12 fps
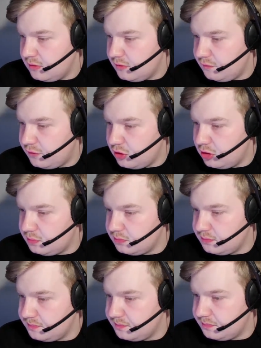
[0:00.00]
Fulham
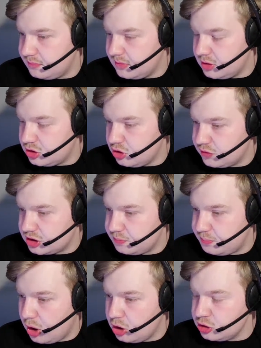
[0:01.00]
to
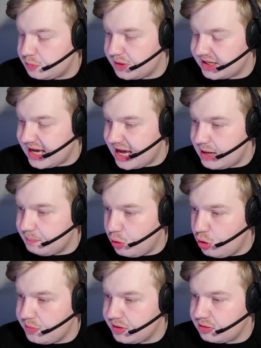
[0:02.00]
respond. But again,
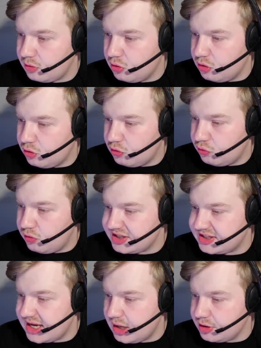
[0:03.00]
Bournemouth
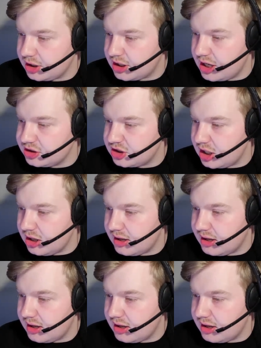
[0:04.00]
risky on the counter.